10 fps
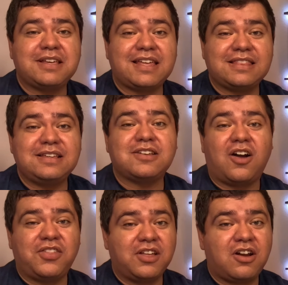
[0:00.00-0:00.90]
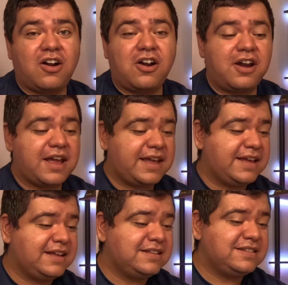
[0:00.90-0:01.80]
to get these on the car
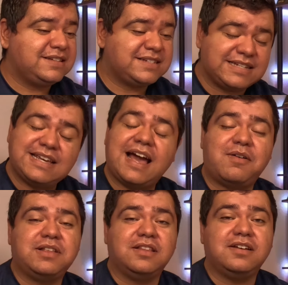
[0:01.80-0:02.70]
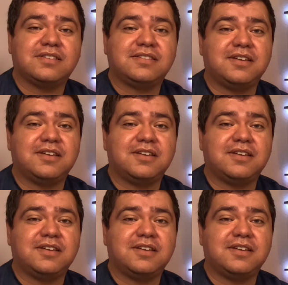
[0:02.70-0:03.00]
and see how it looks.